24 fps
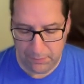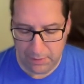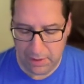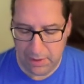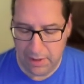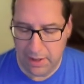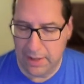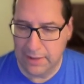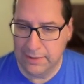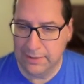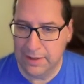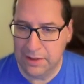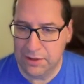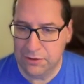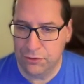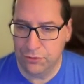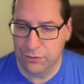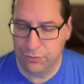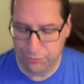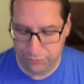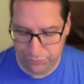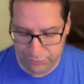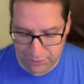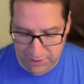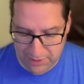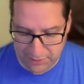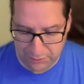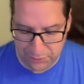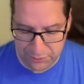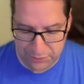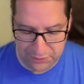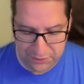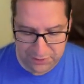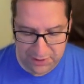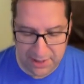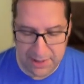And let's follow
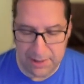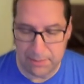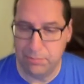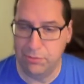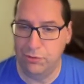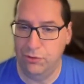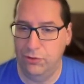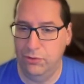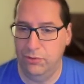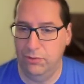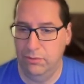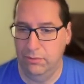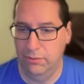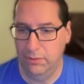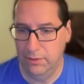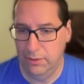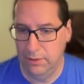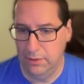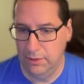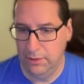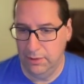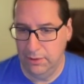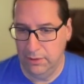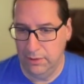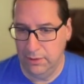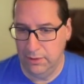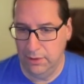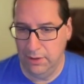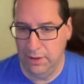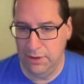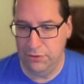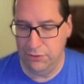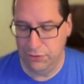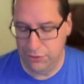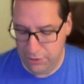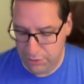the types.
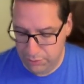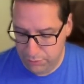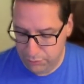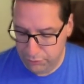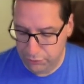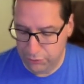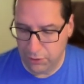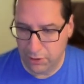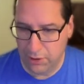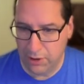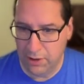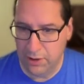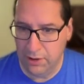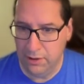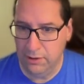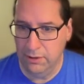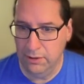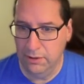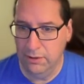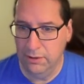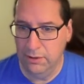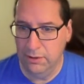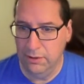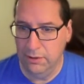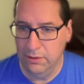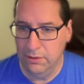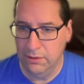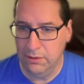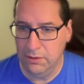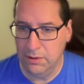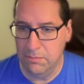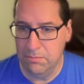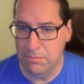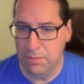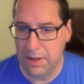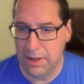Let's use our
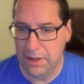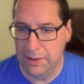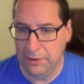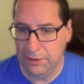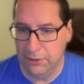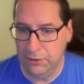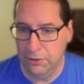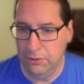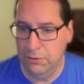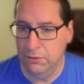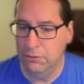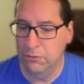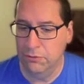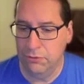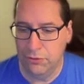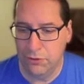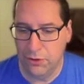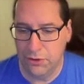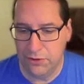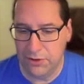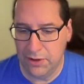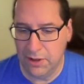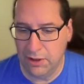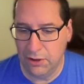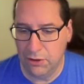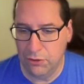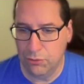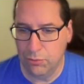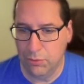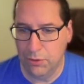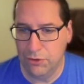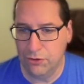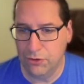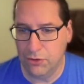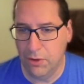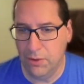compiler to tell us
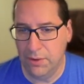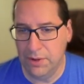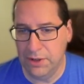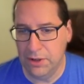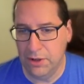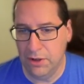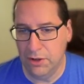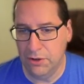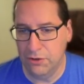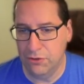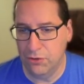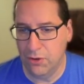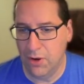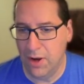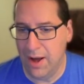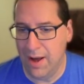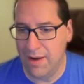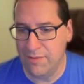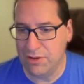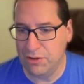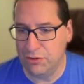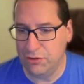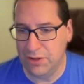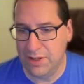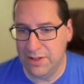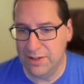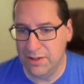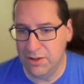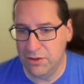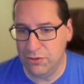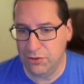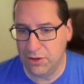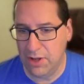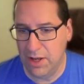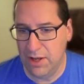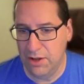what's going on. So obviously in
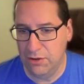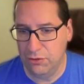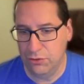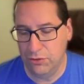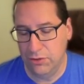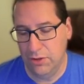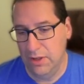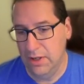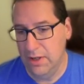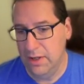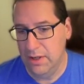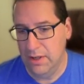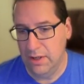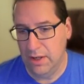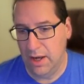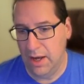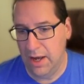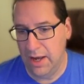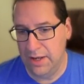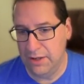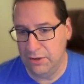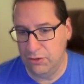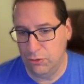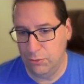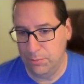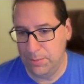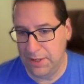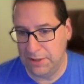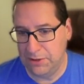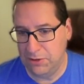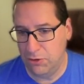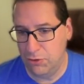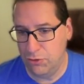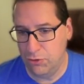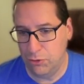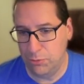this case, I
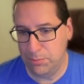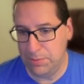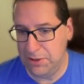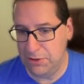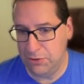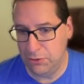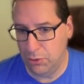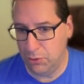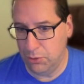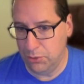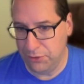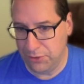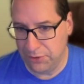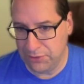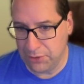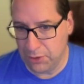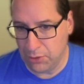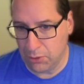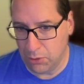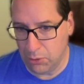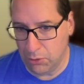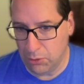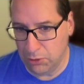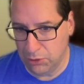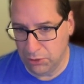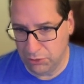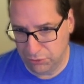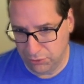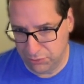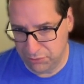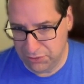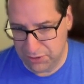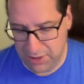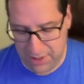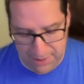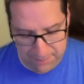expect to just be told that the whole is
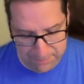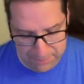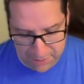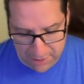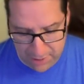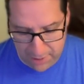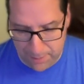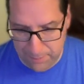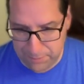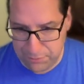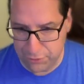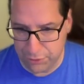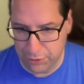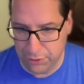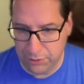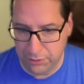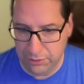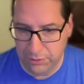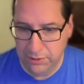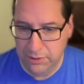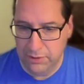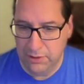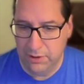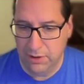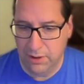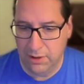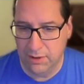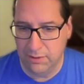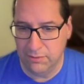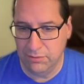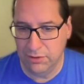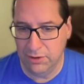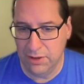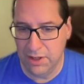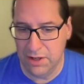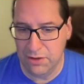of type optional
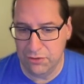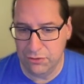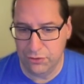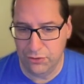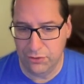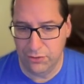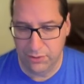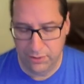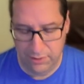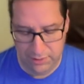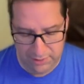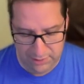of list.